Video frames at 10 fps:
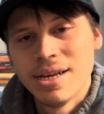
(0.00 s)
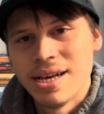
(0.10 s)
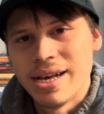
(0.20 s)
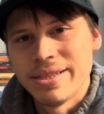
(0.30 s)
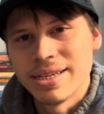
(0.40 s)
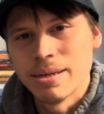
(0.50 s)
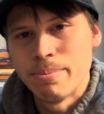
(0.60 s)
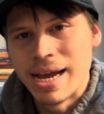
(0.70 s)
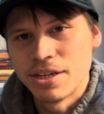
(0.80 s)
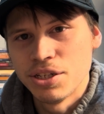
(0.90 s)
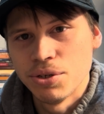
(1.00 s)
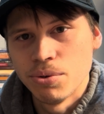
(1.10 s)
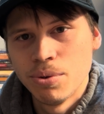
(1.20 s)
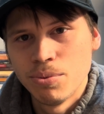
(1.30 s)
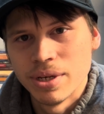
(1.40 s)
and then get back to you
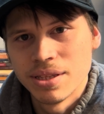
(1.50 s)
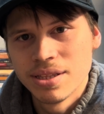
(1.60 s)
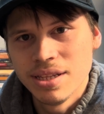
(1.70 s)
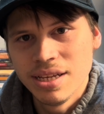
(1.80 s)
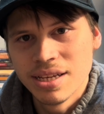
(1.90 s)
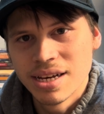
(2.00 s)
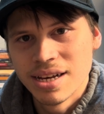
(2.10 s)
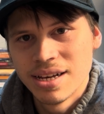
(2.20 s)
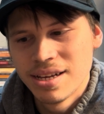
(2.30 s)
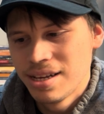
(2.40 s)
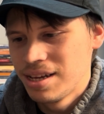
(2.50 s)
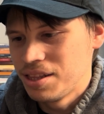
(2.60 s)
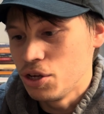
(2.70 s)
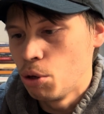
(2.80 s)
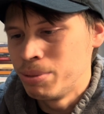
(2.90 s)
with
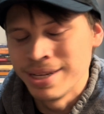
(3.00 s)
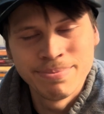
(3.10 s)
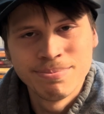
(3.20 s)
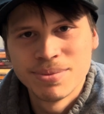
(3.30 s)
the opening.